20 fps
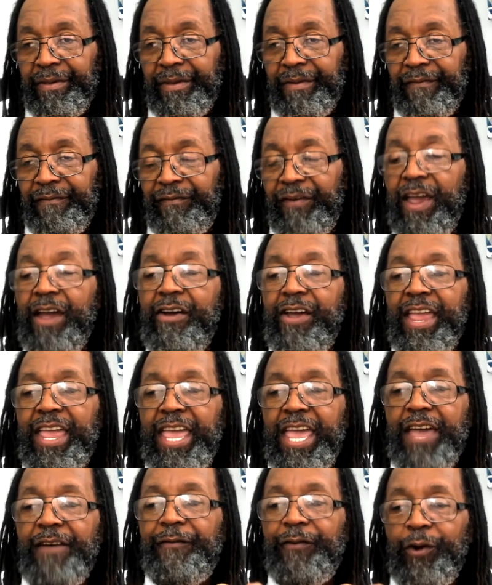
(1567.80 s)
very
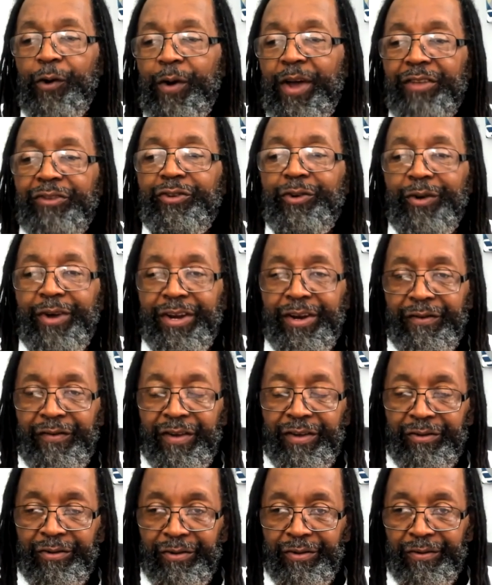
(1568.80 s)
influential
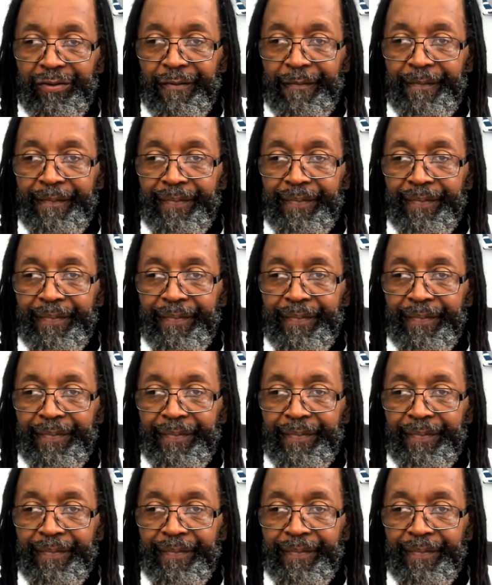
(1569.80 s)
individuals